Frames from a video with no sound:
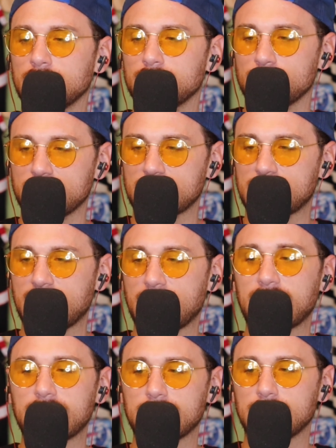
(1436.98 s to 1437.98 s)
with a
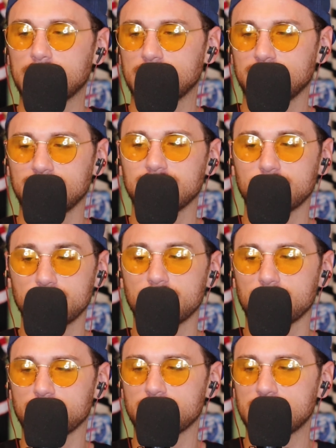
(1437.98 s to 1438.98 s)
K. You know
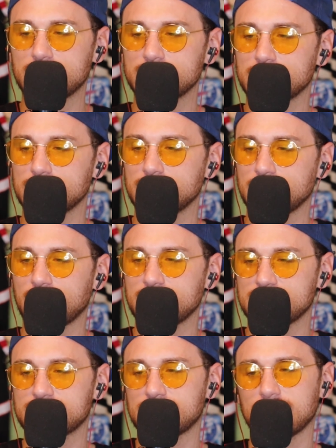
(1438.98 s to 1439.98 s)
who it is. I
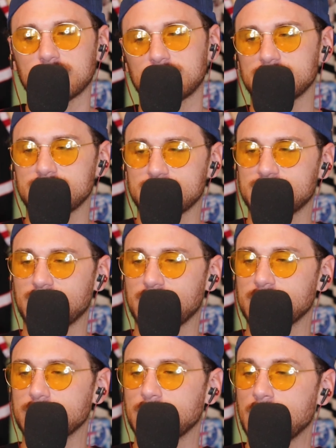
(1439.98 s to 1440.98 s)
just said it because he's tiny.